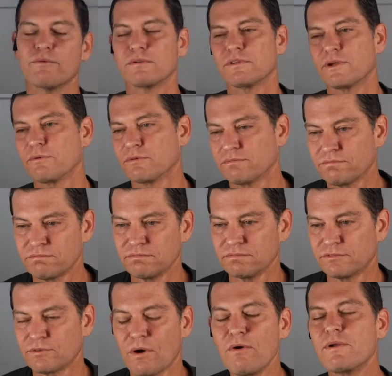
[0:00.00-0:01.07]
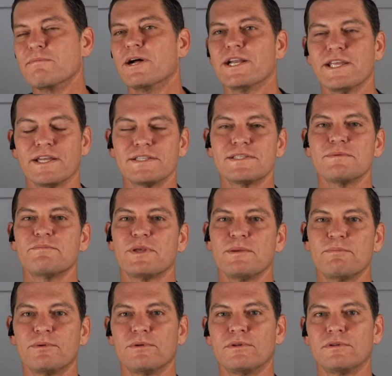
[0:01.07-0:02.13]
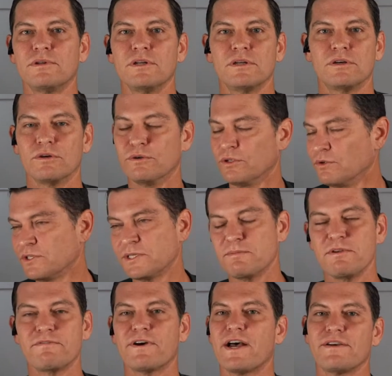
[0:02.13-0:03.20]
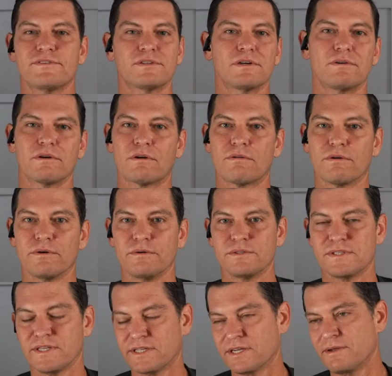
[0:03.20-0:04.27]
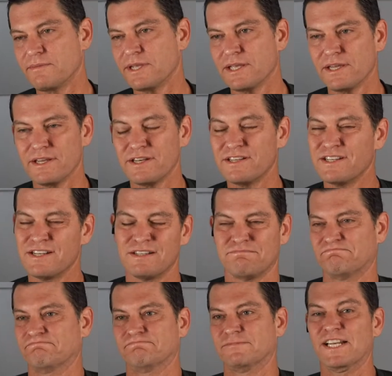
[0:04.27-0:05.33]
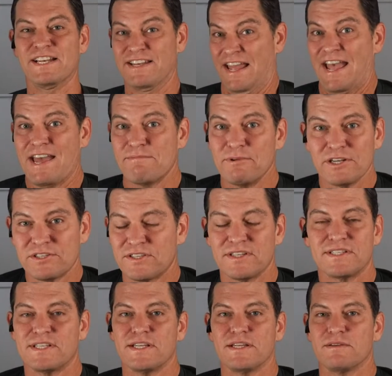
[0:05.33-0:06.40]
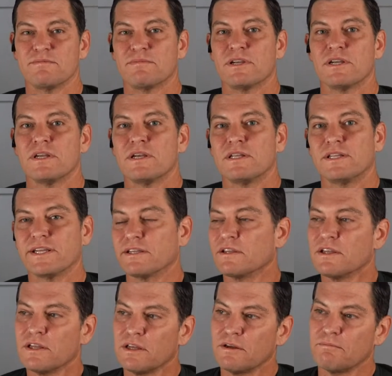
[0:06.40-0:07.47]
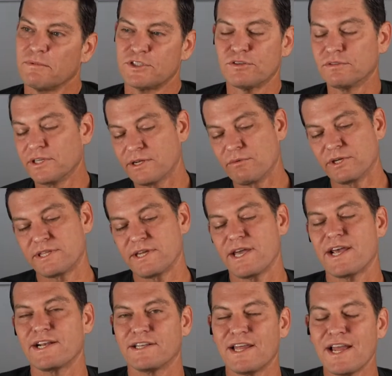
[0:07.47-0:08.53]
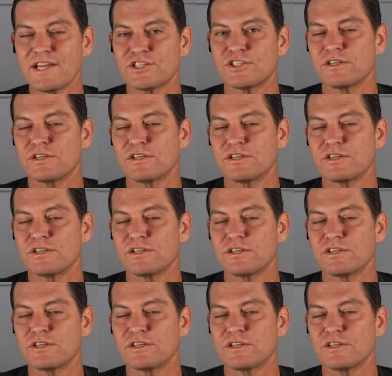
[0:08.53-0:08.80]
were throwing money at some people who used to be five-star recruits. They come in, they didn't add much to the team. Like, but you look at what they added last